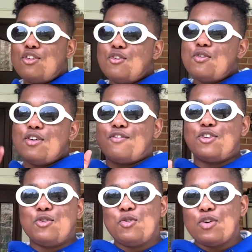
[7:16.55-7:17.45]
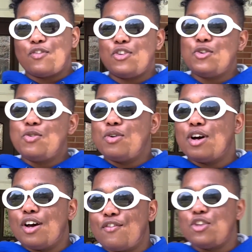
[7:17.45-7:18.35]
You, you, you,
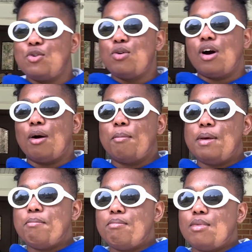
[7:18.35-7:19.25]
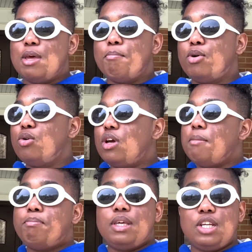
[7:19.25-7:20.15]
if you, um, im im yeah, im
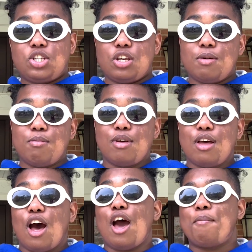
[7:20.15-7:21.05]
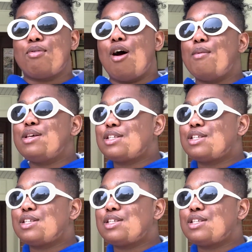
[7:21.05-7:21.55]
yeah, impeach him, yeah. I promise